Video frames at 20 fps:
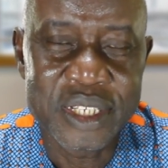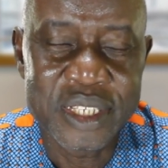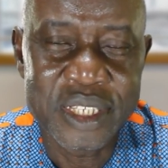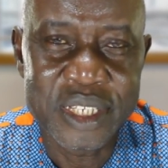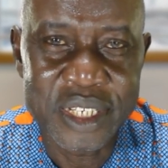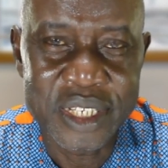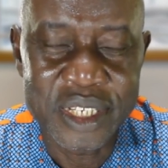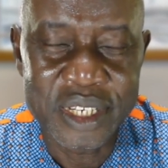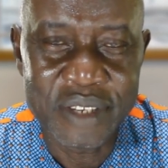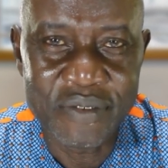
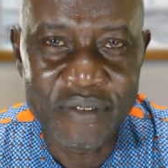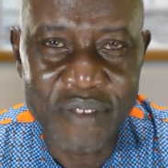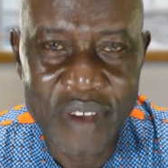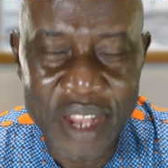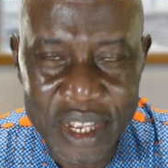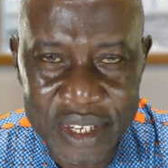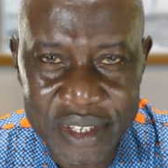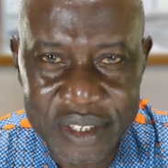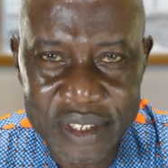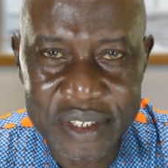take the
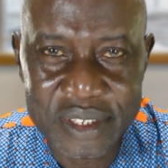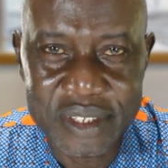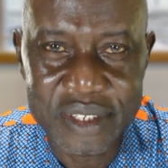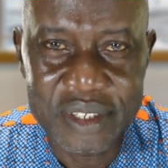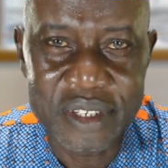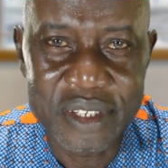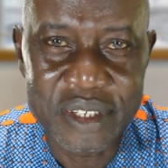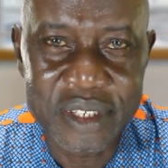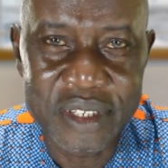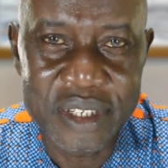vax,
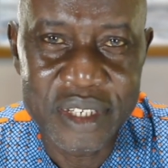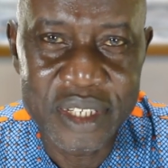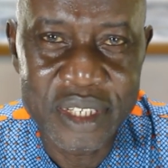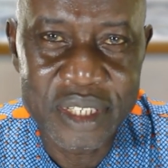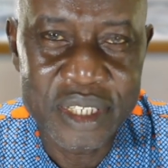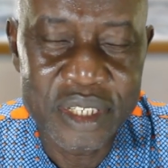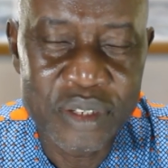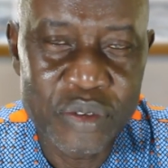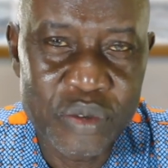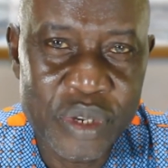
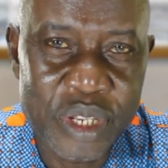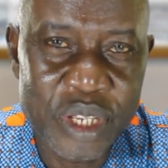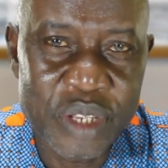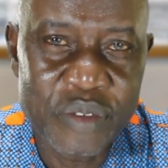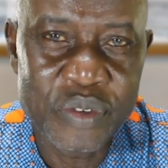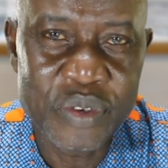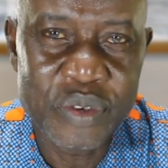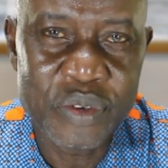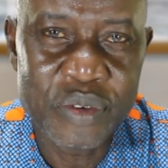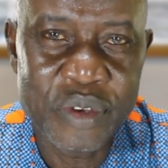then they will
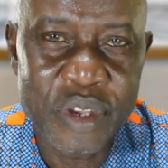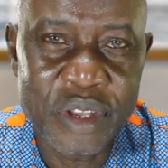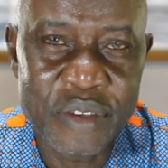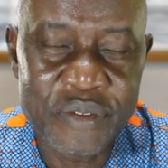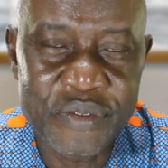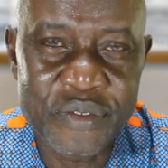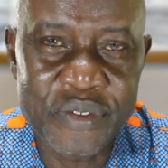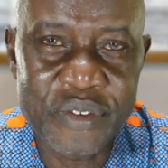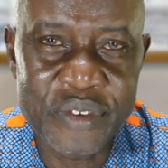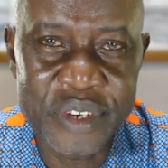give you a
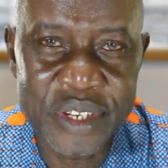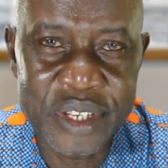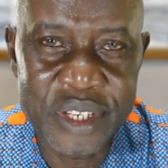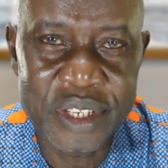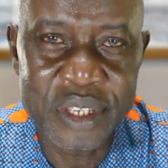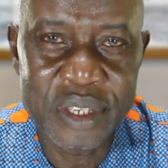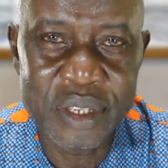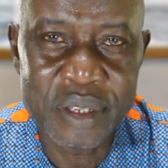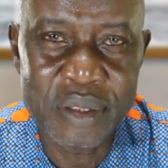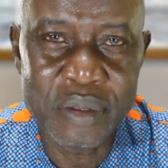
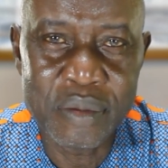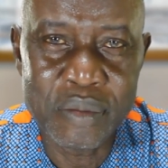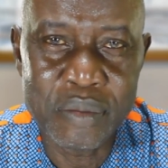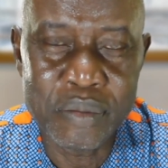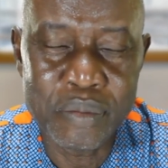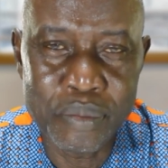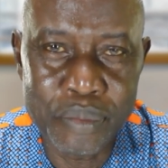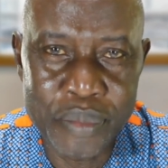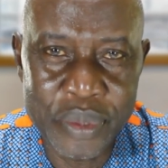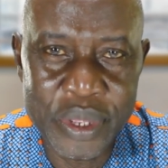free
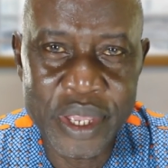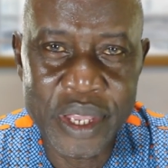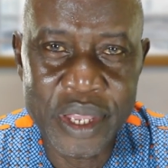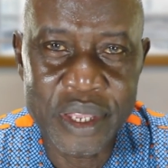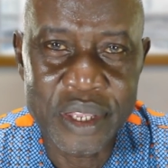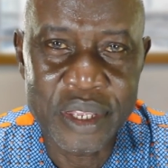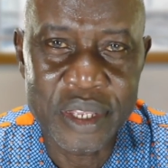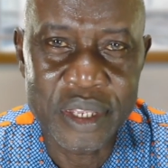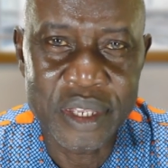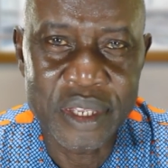
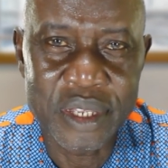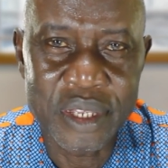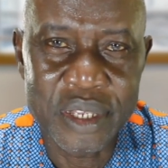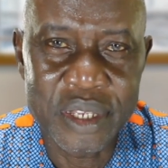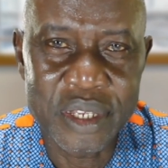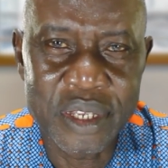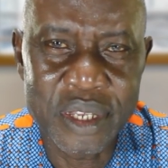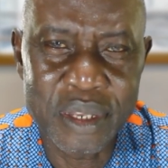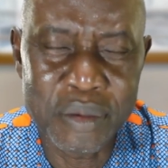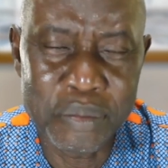beer,
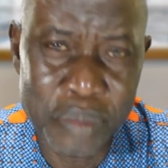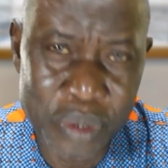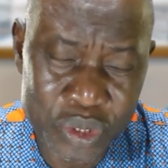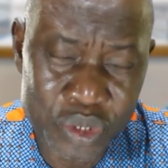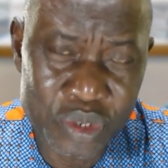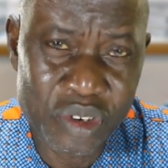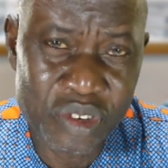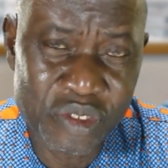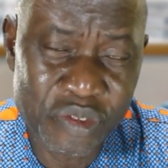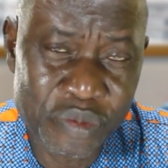a
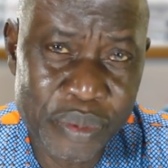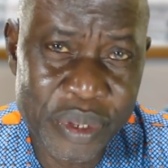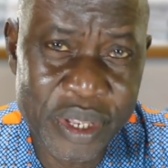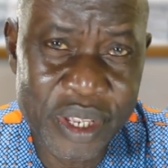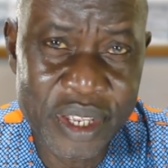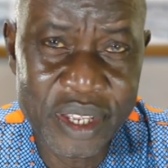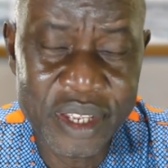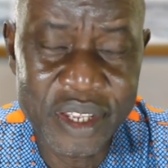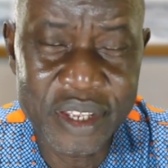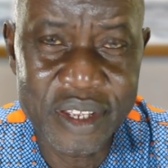bottle of
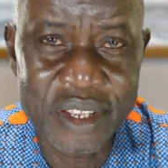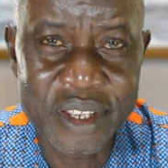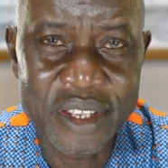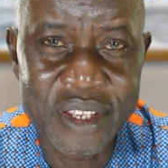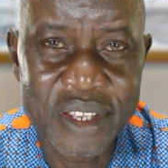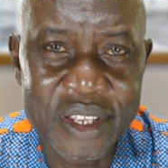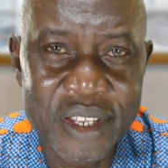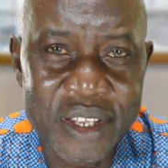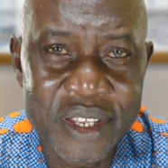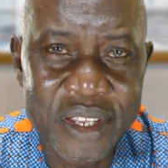beer
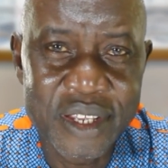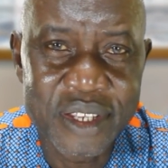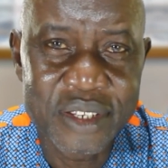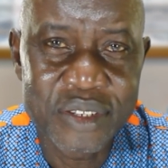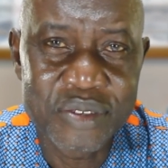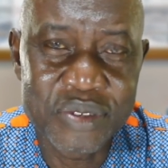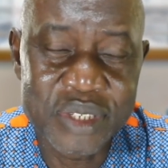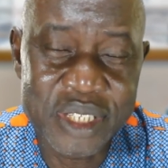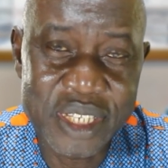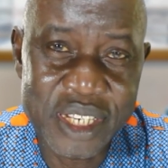
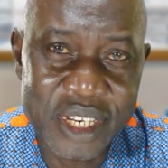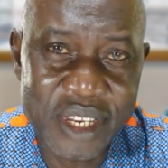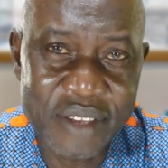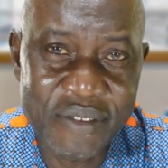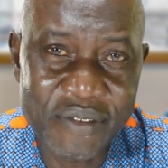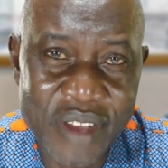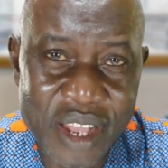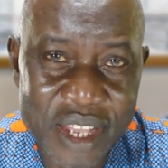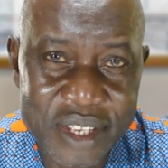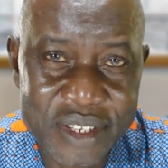to take the
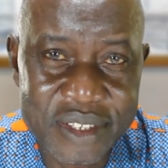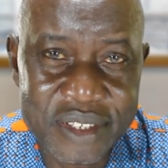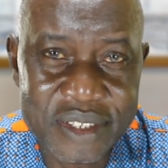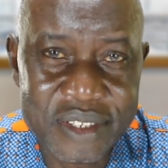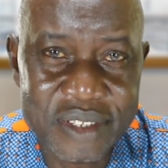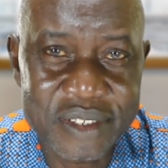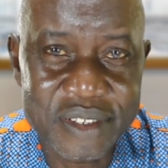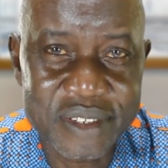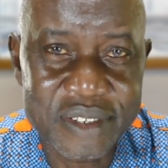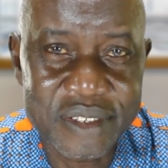
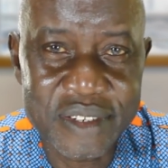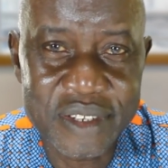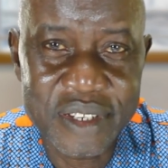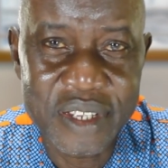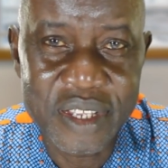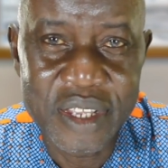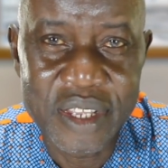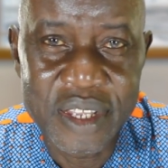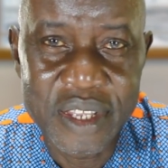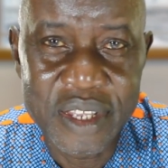vax.
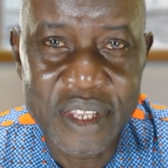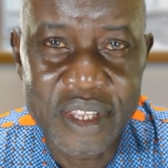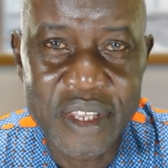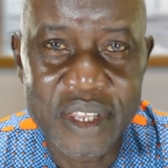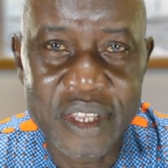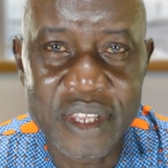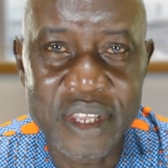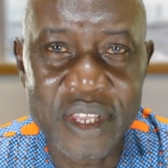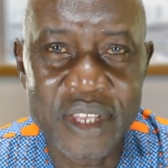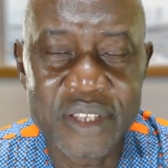
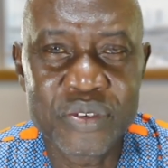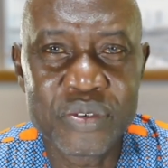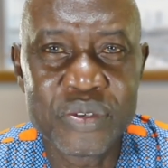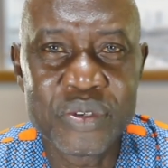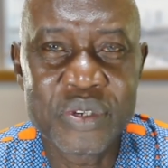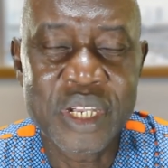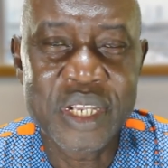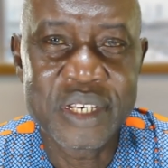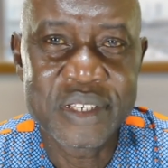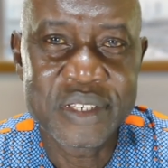And so
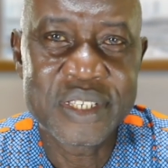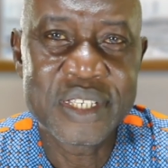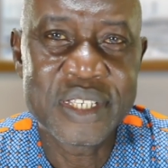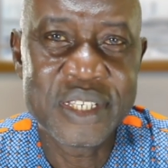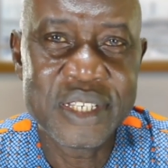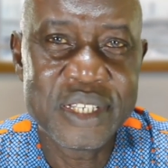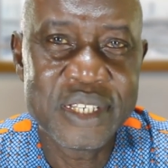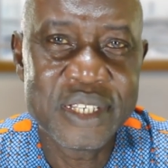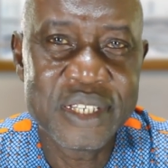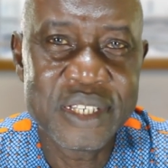you can
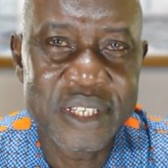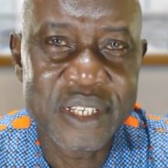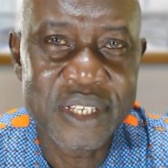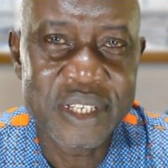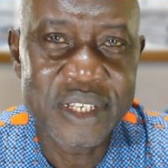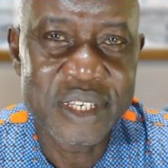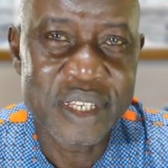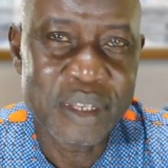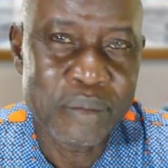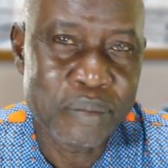see
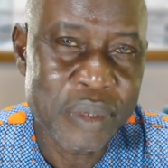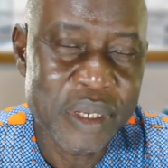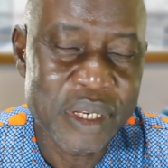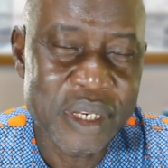the